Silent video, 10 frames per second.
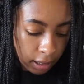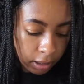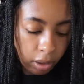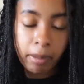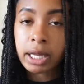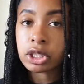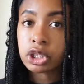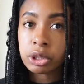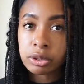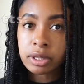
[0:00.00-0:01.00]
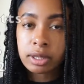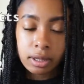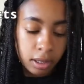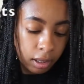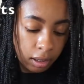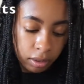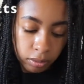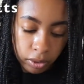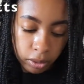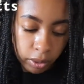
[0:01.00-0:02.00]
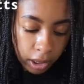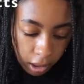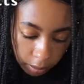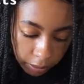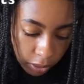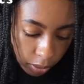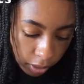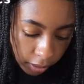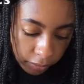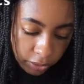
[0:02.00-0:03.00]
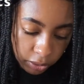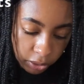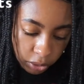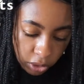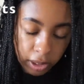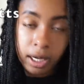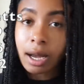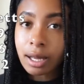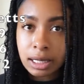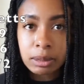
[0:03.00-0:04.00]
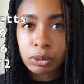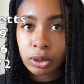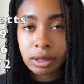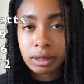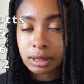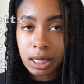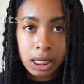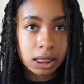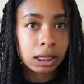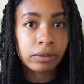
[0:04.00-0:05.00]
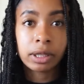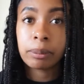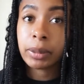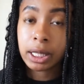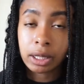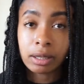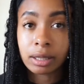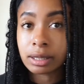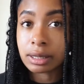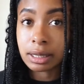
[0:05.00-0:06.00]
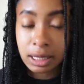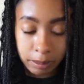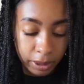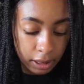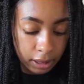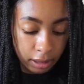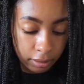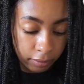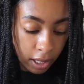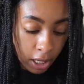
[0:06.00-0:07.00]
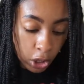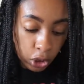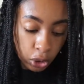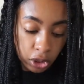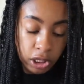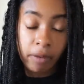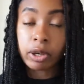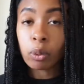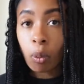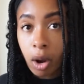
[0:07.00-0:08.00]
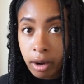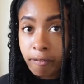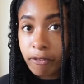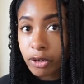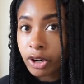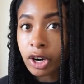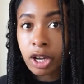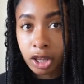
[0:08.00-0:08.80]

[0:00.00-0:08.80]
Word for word: And Massachusetts, we're going up north, so usually it costs more because the cost of living up here is expensive. So 71 for a